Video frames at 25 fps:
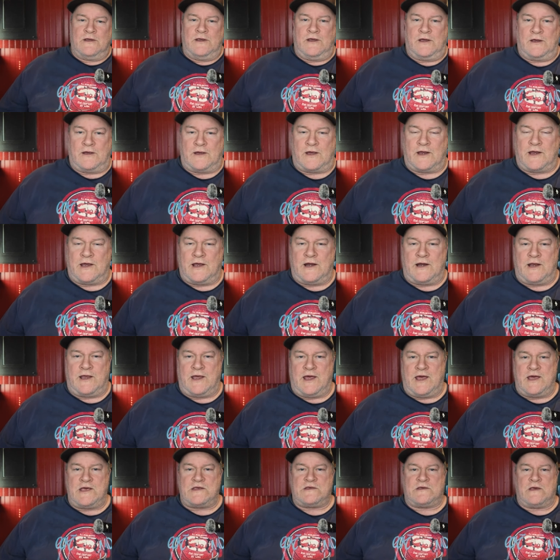Yeah, I got a
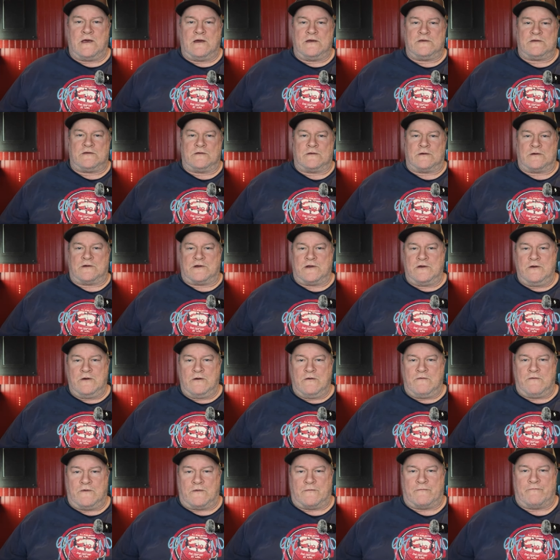gas guzzler, two
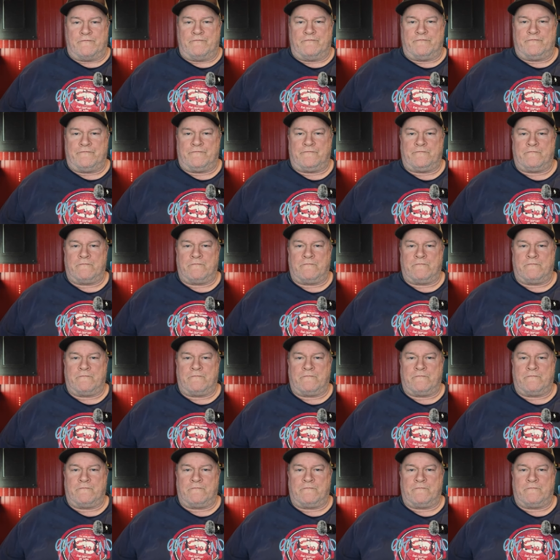of them.